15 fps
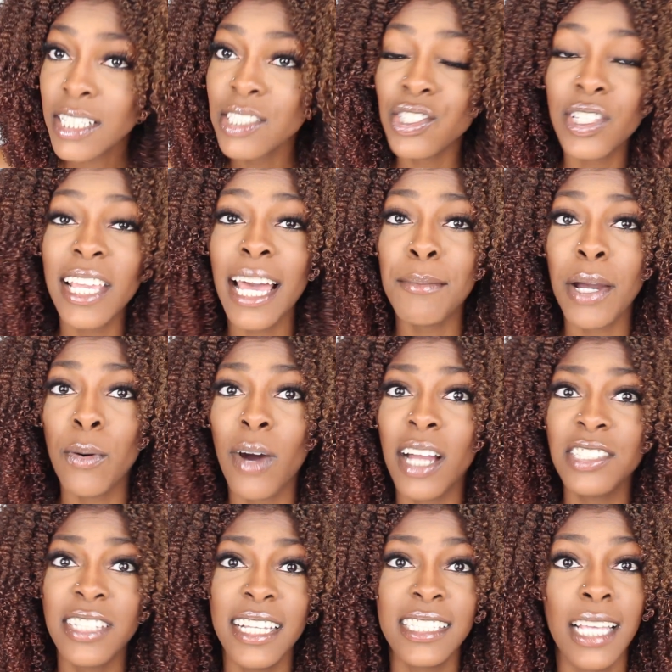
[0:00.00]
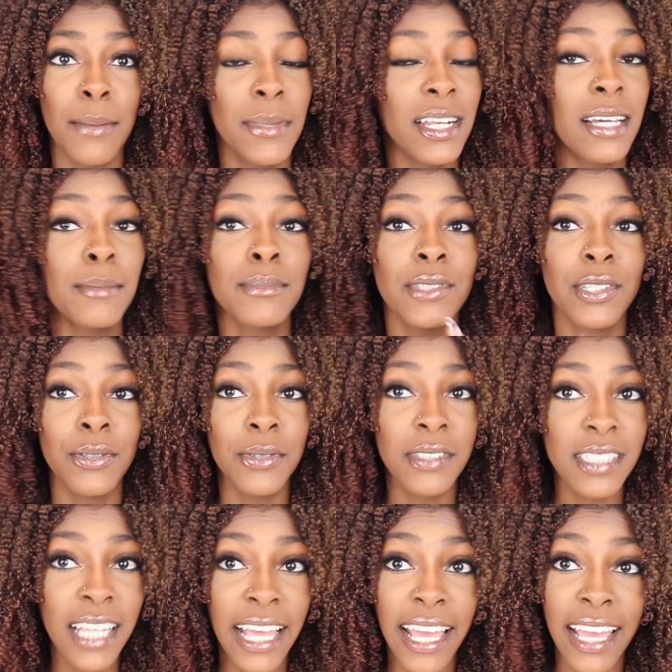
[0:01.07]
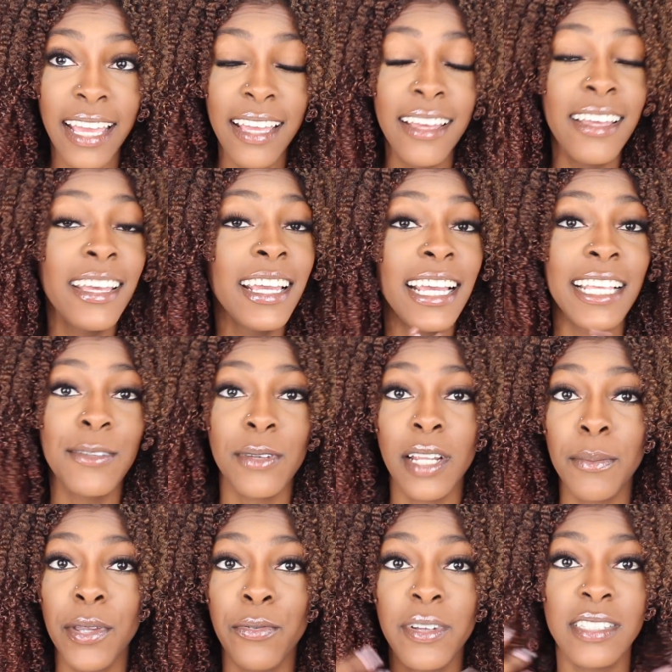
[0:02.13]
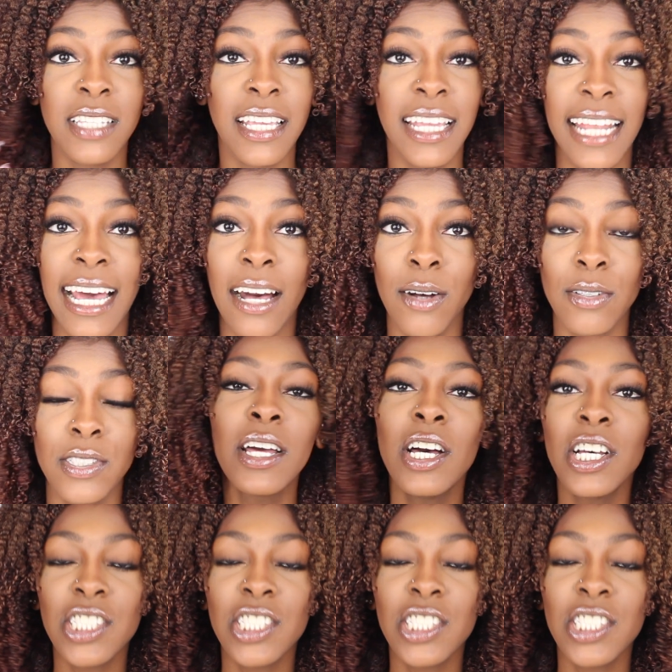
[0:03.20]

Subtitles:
So yeah, my wash day is coming up. Tuesday is when I'll be rinsing it out.